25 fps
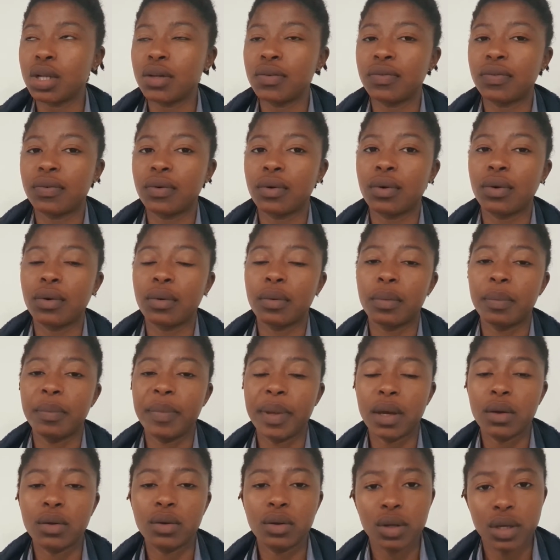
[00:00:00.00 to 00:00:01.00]
for
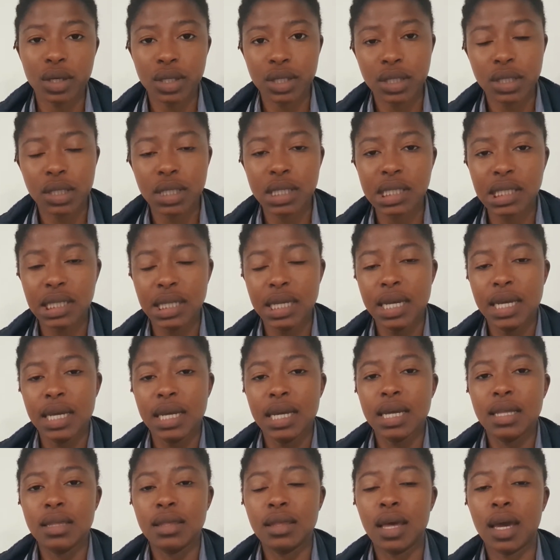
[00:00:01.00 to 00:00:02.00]
male nurses
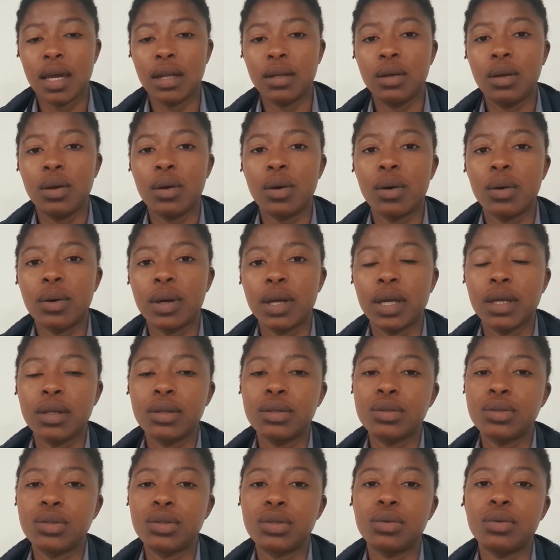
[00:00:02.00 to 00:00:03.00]
that go
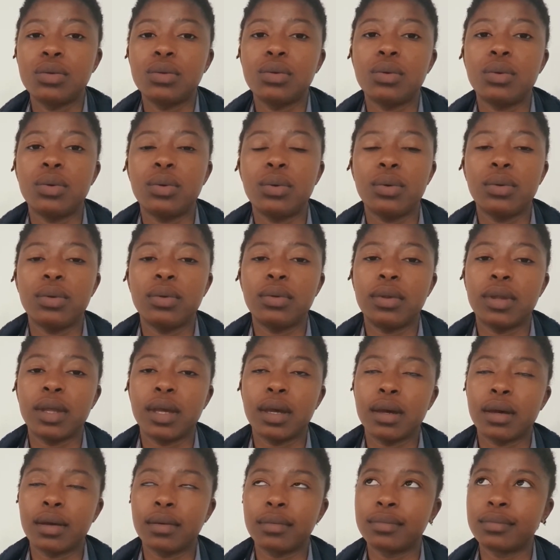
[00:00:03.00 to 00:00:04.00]
into
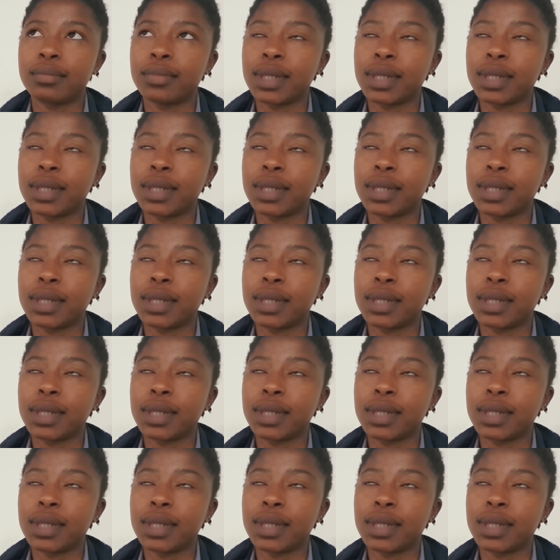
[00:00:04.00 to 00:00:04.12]
the